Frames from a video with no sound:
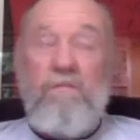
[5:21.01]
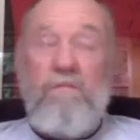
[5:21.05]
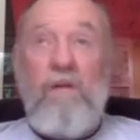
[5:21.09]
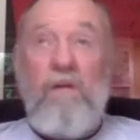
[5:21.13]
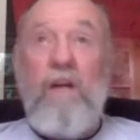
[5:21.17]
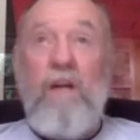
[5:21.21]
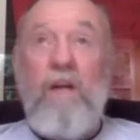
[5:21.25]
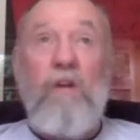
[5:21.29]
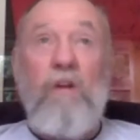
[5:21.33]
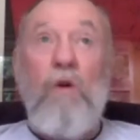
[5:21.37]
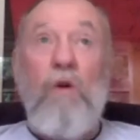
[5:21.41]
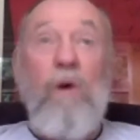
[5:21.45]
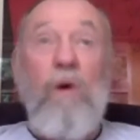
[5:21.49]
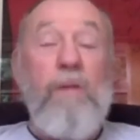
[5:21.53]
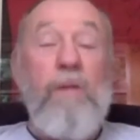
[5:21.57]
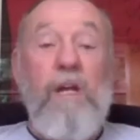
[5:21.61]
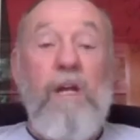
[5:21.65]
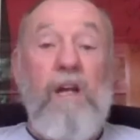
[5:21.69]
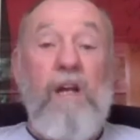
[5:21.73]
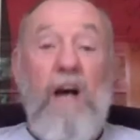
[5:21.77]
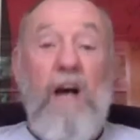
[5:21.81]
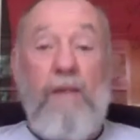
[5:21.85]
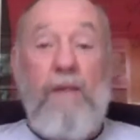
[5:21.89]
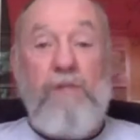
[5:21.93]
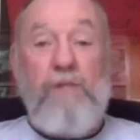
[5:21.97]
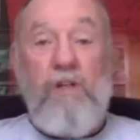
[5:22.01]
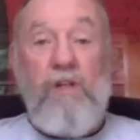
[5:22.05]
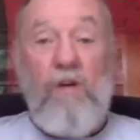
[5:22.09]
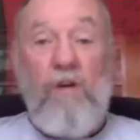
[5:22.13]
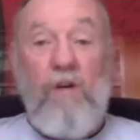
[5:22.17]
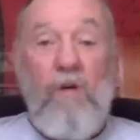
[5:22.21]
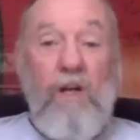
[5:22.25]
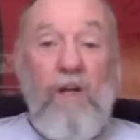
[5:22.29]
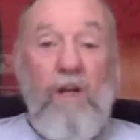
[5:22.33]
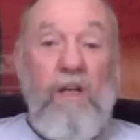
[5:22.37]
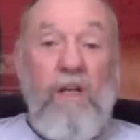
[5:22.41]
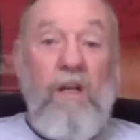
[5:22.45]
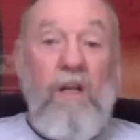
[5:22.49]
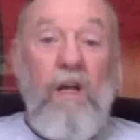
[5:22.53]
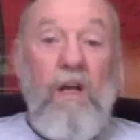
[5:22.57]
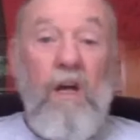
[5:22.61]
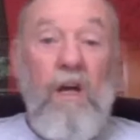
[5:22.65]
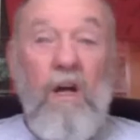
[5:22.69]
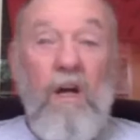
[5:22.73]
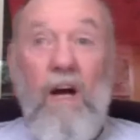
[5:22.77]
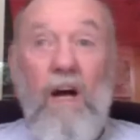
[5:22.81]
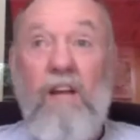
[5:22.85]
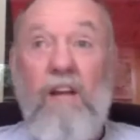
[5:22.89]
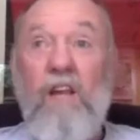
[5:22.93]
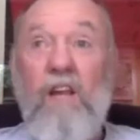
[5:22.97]
I don't know how many caps, you know, and
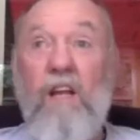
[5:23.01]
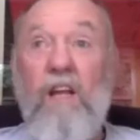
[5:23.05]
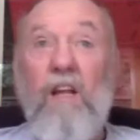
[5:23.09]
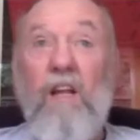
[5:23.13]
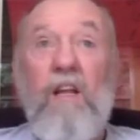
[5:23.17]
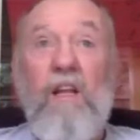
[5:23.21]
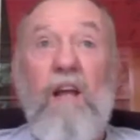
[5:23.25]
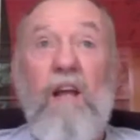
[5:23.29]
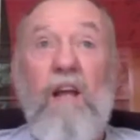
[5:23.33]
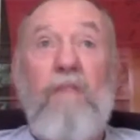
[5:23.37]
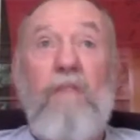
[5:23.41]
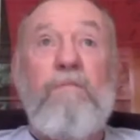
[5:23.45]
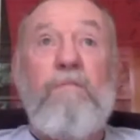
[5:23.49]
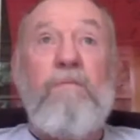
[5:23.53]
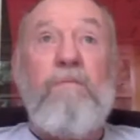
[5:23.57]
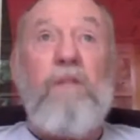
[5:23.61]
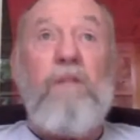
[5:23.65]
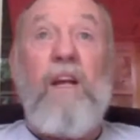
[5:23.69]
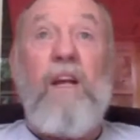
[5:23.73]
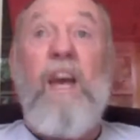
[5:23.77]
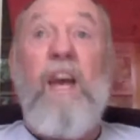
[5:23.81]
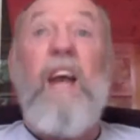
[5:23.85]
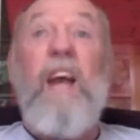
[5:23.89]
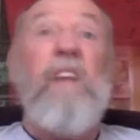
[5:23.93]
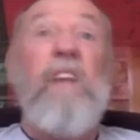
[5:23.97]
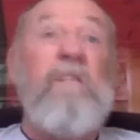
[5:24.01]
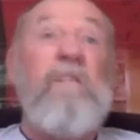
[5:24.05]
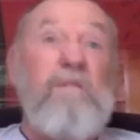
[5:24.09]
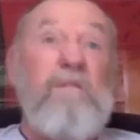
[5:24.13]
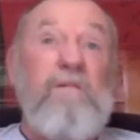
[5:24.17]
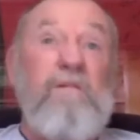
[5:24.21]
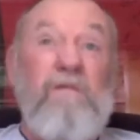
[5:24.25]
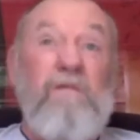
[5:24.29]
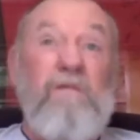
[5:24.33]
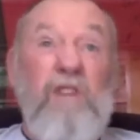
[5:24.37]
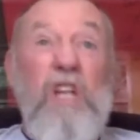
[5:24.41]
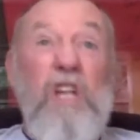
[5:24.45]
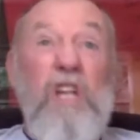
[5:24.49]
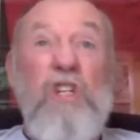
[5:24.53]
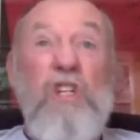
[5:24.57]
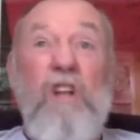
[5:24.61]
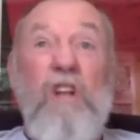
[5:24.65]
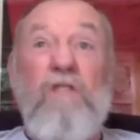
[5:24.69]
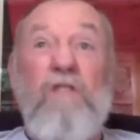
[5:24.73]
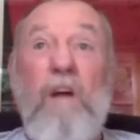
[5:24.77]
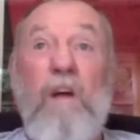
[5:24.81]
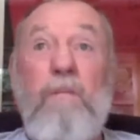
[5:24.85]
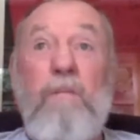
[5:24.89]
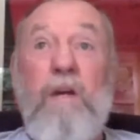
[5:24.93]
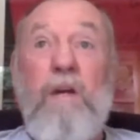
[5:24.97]
I think that they, again, regional
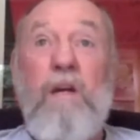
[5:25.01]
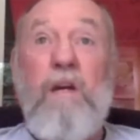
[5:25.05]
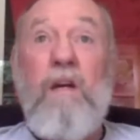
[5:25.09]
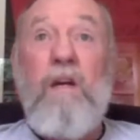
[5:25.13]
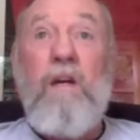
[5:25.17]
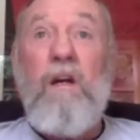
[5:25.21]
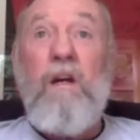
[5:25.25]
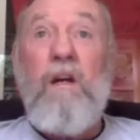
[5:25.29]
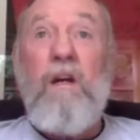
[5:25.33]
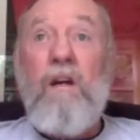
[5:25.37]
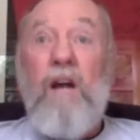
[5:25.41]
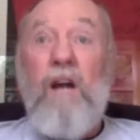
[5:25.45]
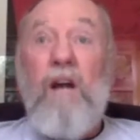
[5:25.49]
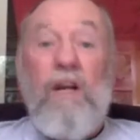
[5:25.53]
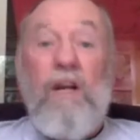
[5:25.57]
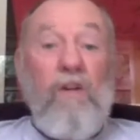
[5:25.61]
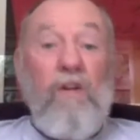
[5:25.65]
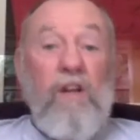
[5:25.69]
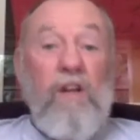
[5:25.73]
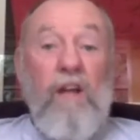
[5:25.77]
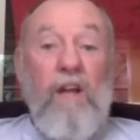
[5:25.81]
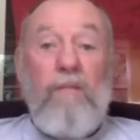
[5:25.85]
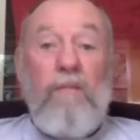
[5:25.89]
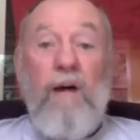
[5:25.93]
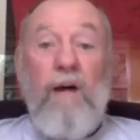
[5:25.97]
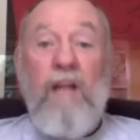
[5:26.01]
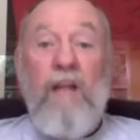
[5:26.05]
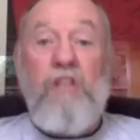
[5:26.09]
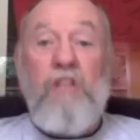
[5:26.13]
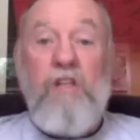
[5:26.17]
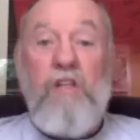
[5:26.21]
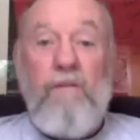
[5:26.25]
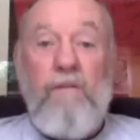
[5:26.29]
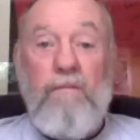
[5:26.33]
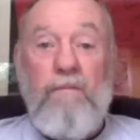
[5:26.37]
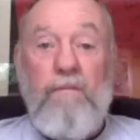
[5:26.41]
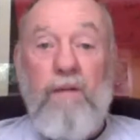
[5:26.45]
rugby, I don't think they managed him